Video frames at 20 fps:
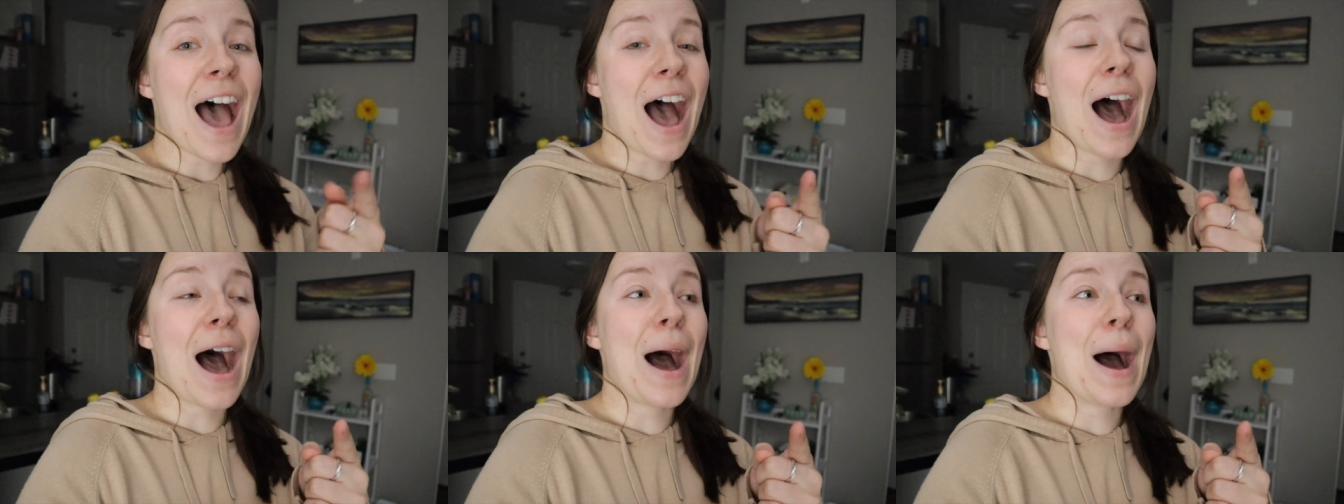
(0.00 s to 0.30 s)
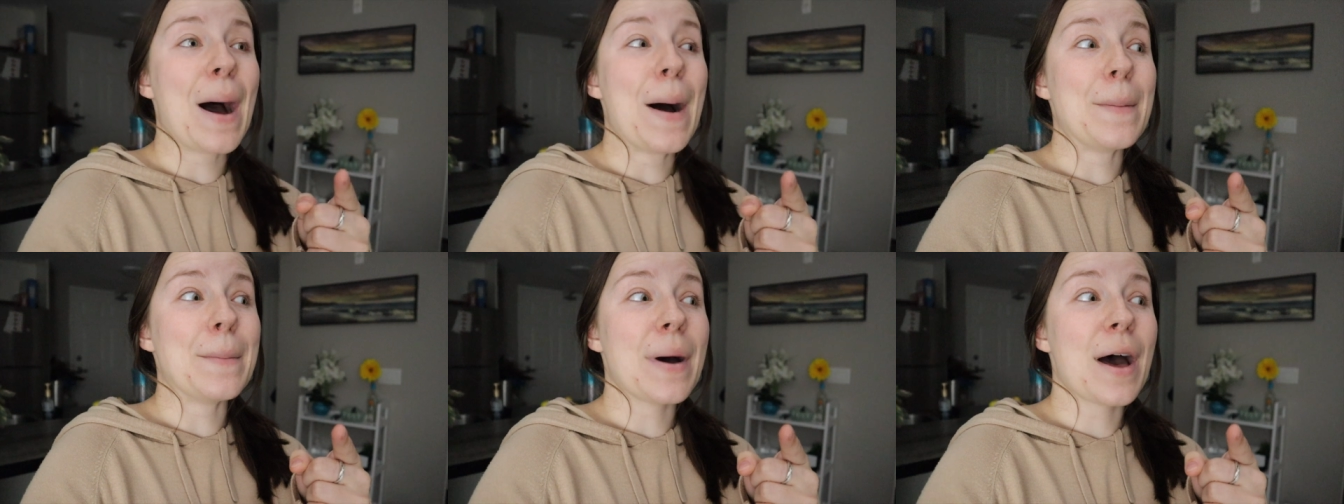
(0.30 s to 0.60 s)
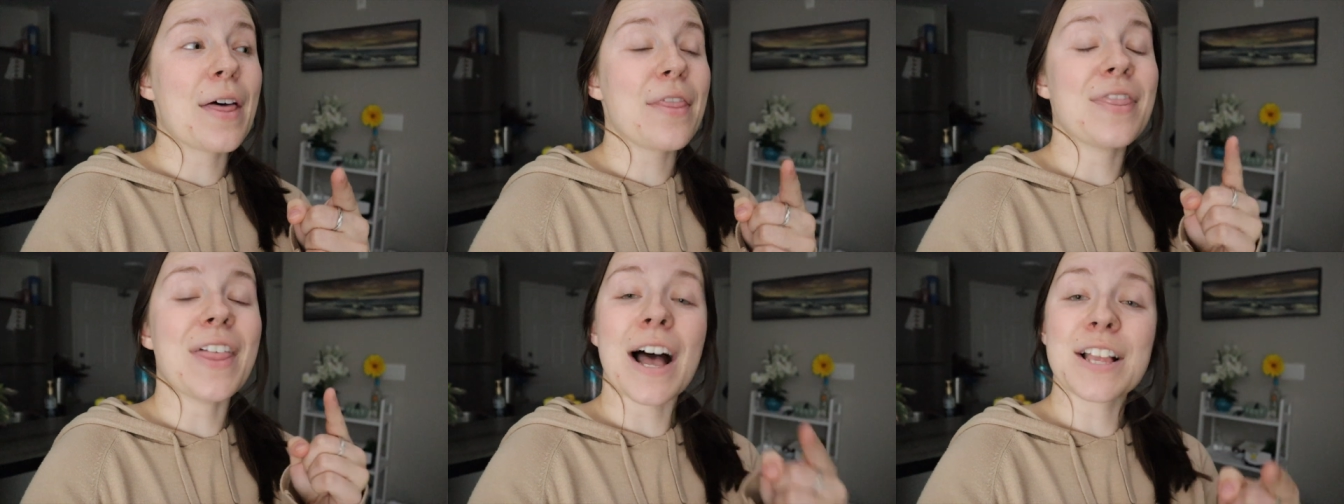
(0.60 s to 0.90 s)
Um,
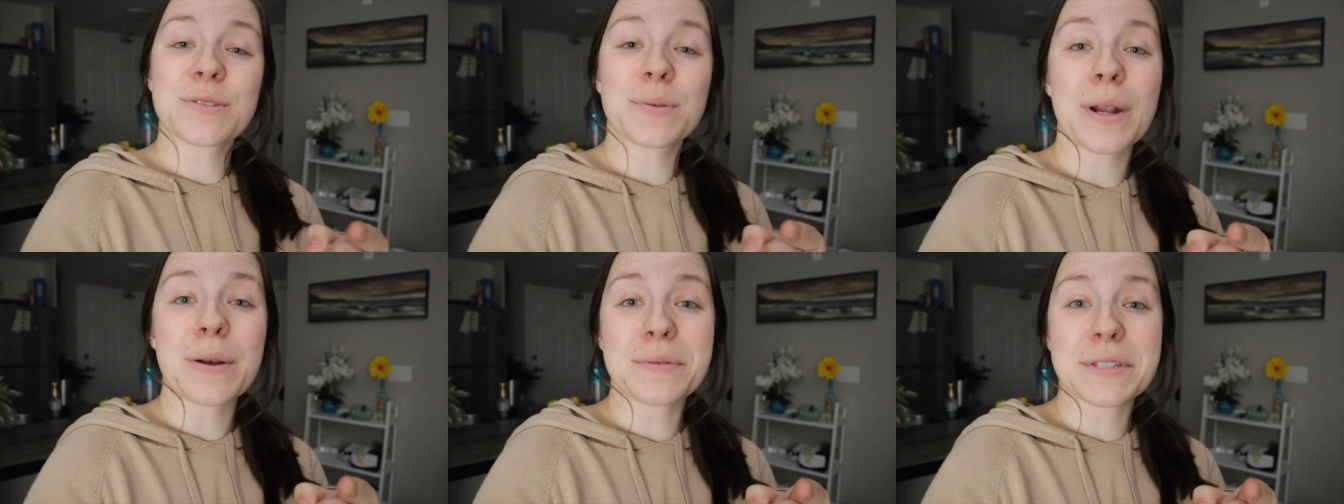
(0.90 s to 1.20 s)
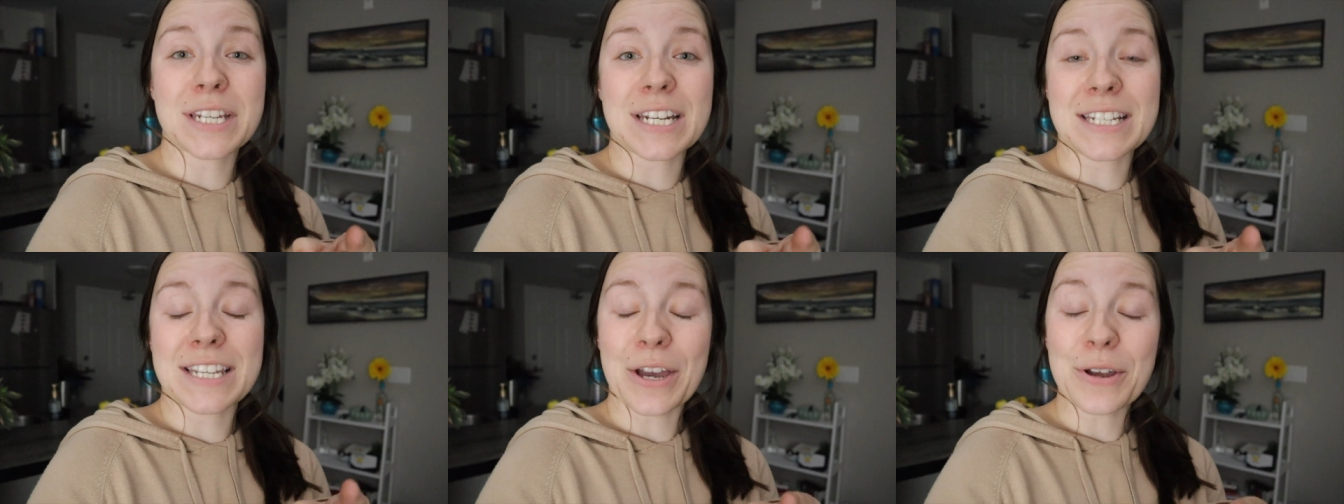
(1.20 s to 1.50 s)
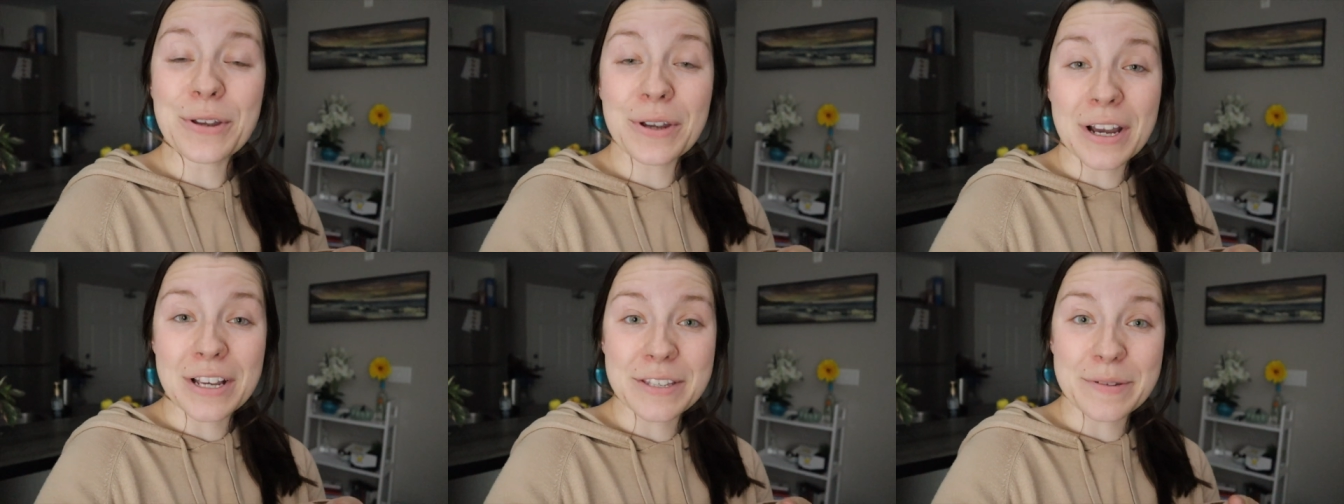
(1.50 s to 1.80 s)
that's what I was gonna tell
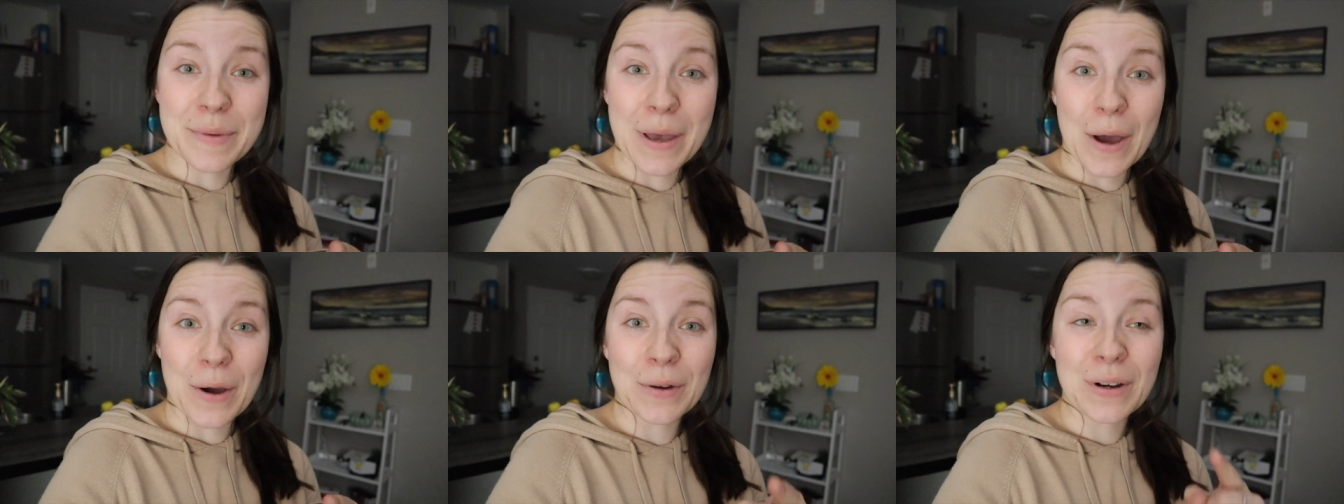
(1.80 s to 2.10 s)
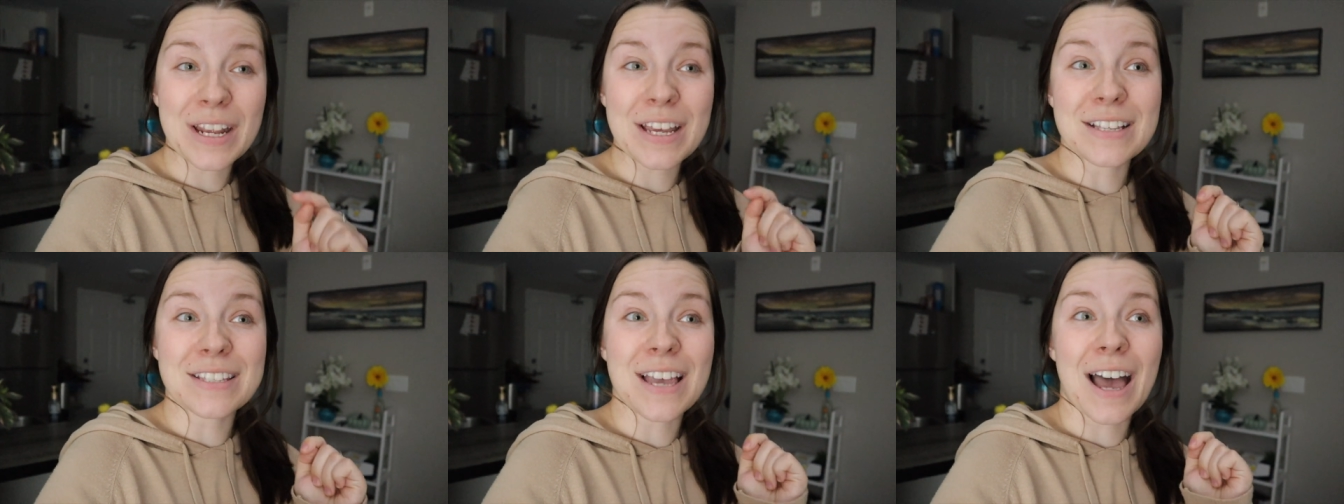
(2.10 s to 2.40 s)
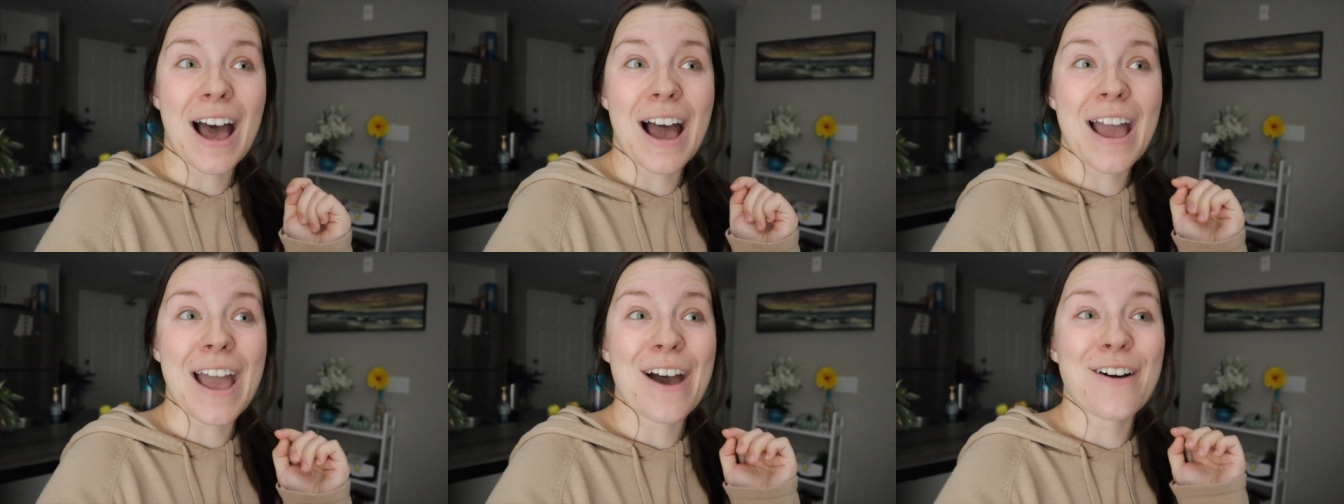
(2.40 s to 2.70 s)
you guys about is
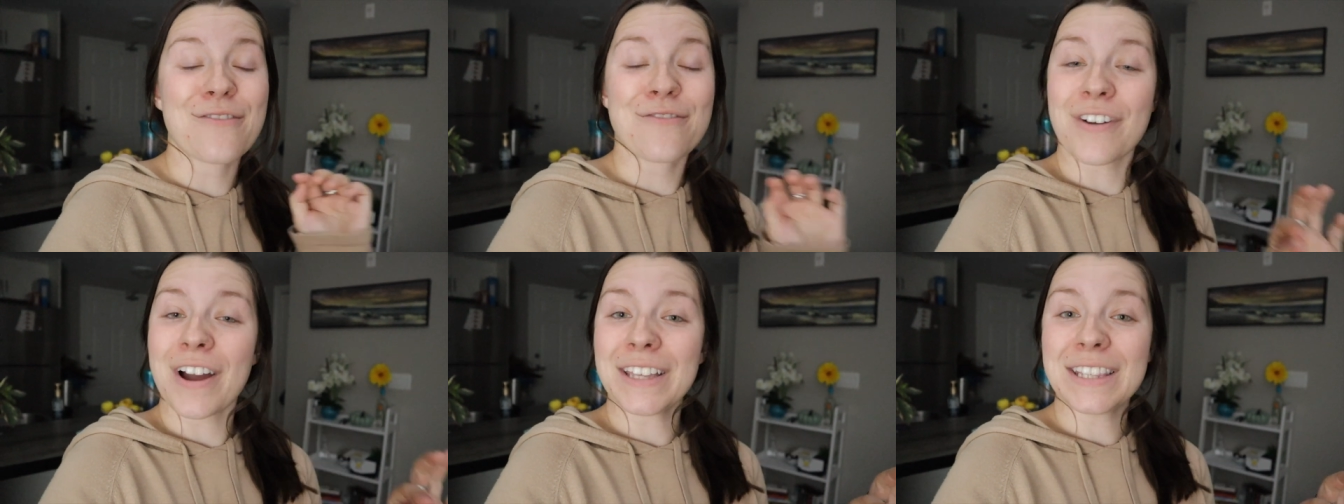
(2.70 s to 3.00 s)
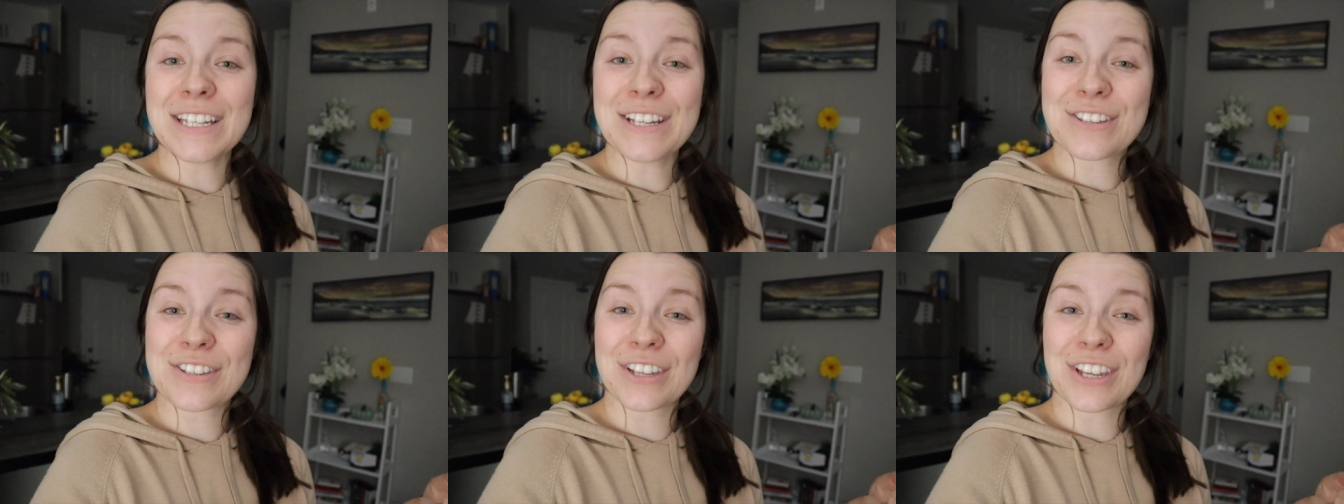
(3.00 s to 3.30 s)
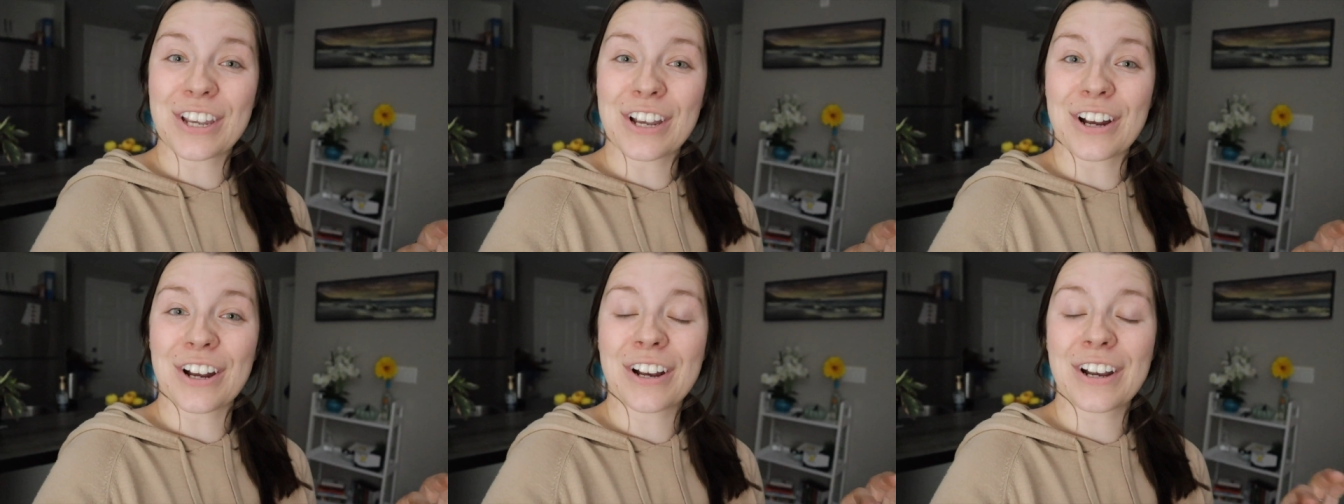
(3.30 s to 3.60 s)
I have finally
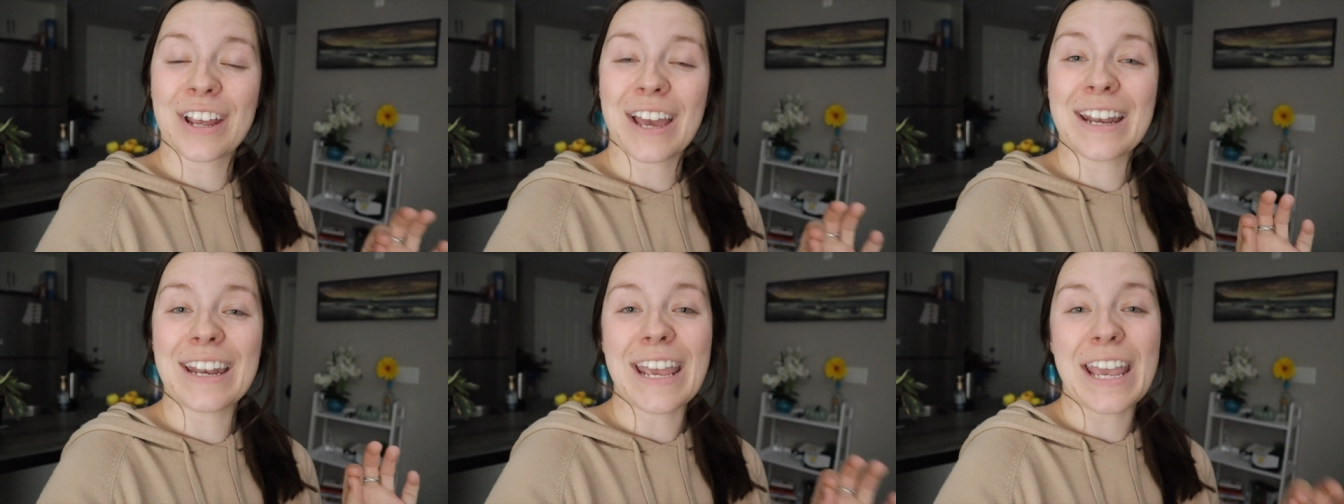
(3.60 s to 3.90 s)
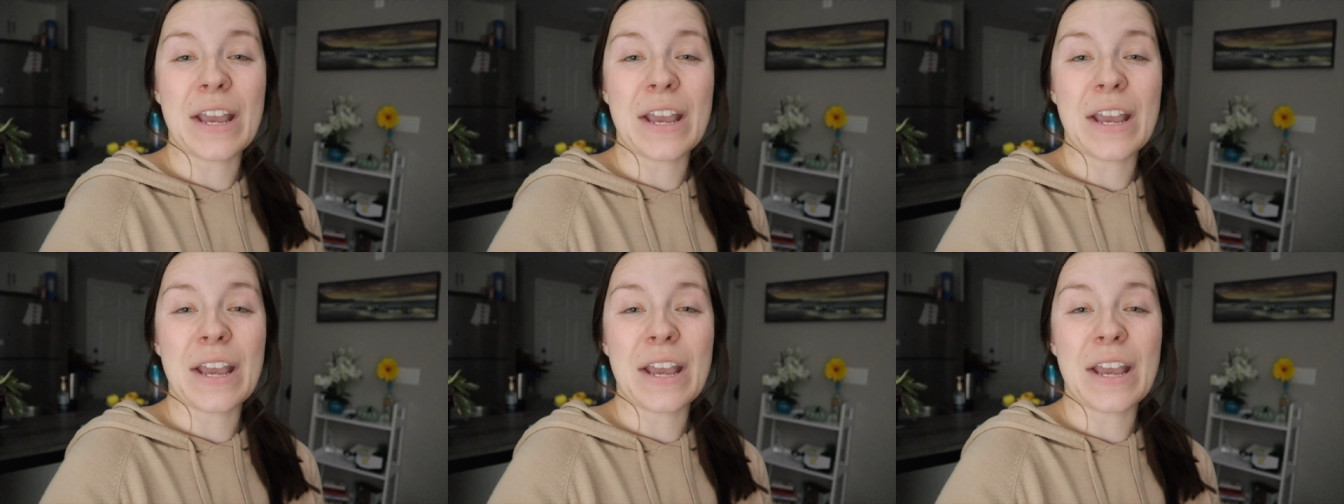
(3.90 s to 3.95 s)
secured an